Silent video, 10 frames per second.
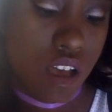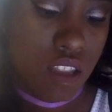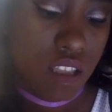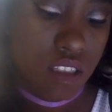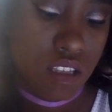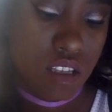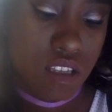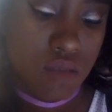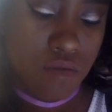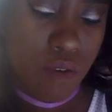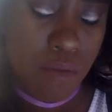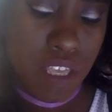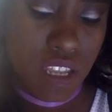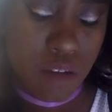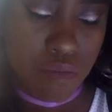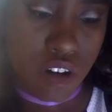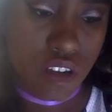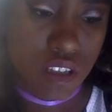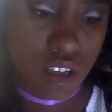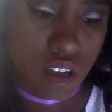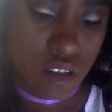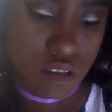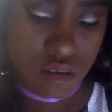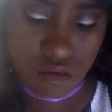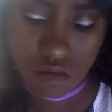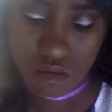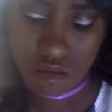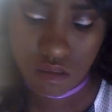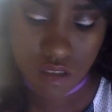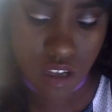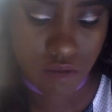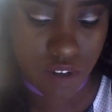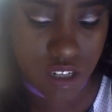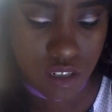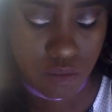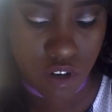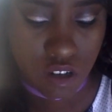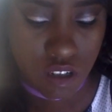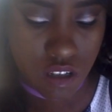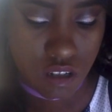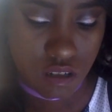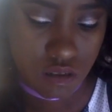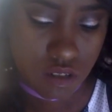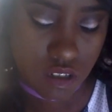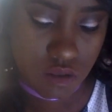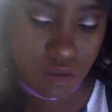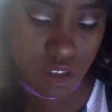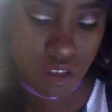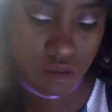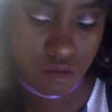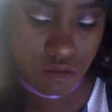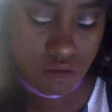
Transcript: I like it. Reminds me of like a burgundy color, like a reddish burgundy color, which is really cute.